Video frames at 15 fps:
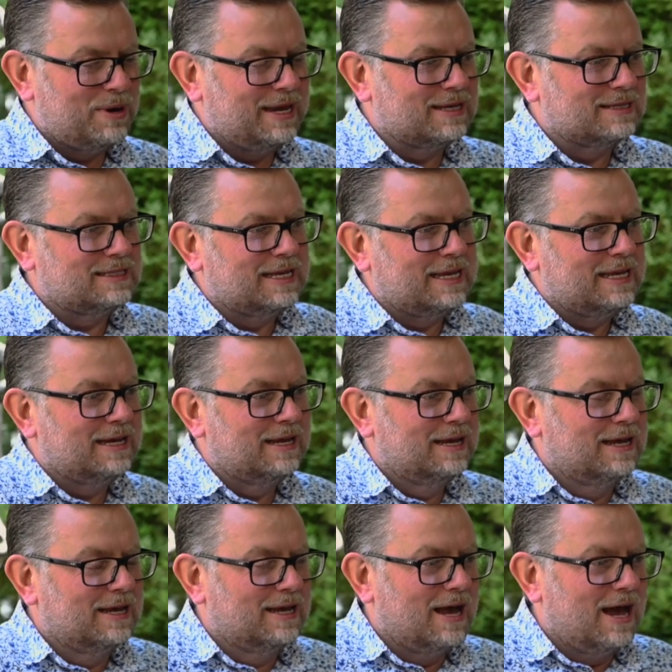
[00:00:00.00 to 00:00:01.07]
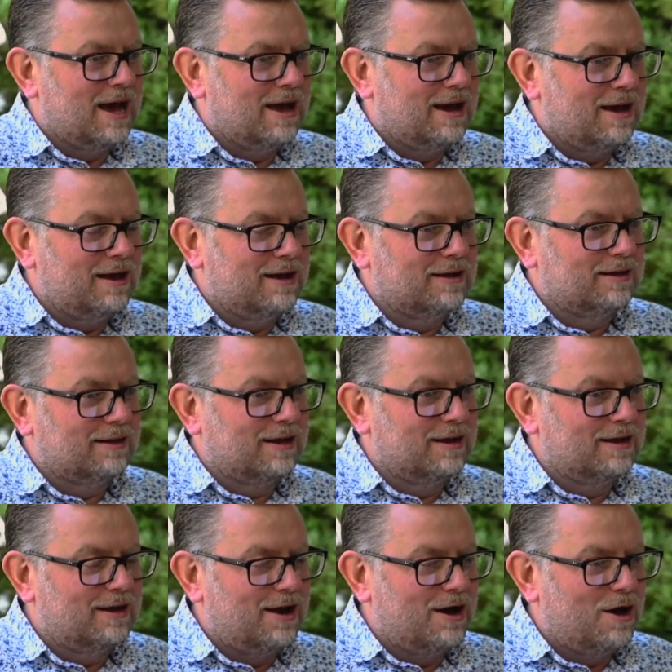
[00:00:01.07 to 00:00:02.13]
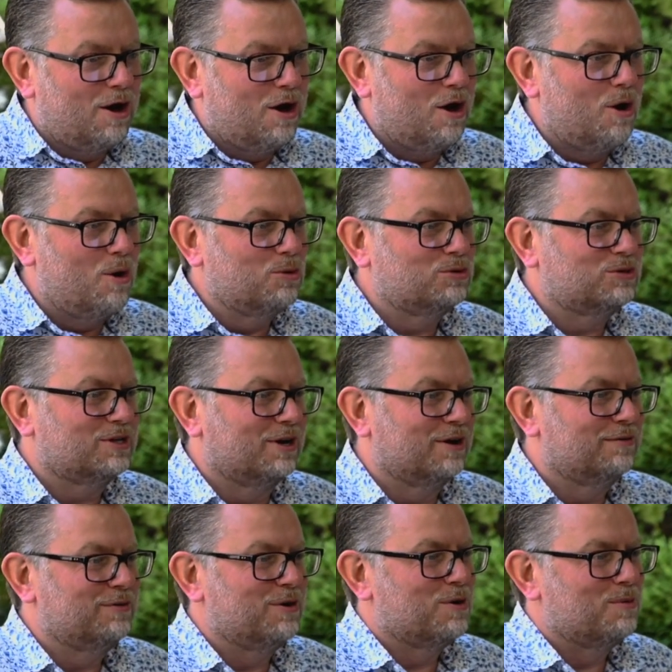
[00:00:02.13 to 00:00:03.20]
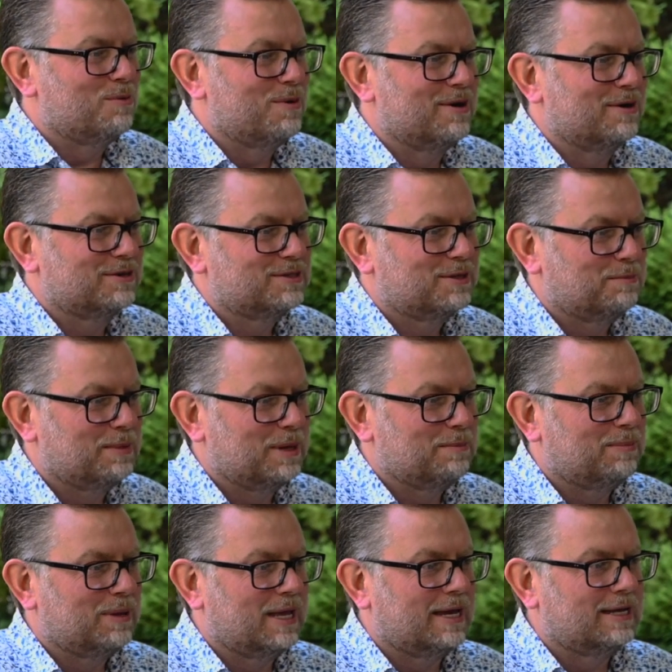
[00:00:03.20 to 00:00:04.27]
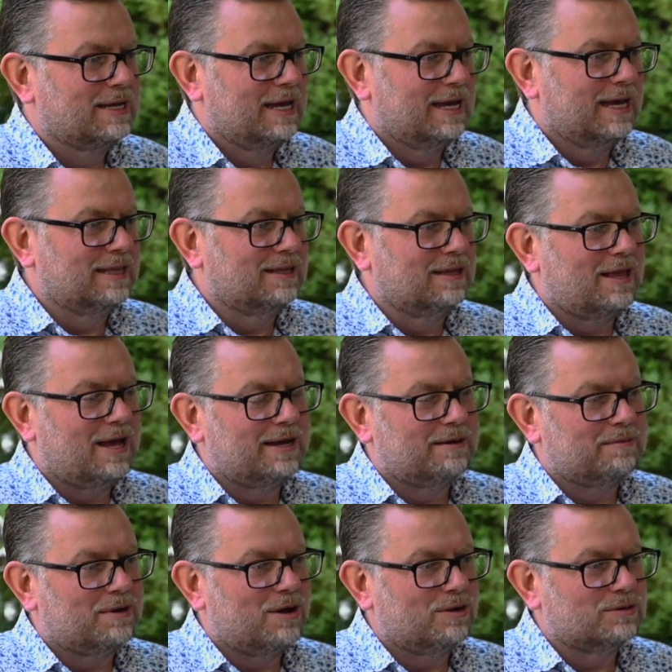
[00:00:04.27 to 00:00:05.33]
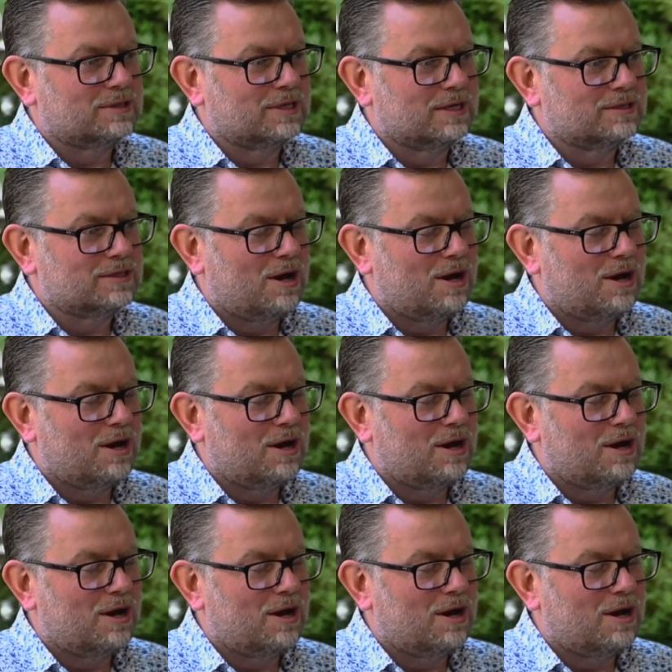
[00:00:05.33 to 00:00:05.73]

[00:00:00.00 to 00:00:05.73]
has seen a host of your works being played in the lineup concerts.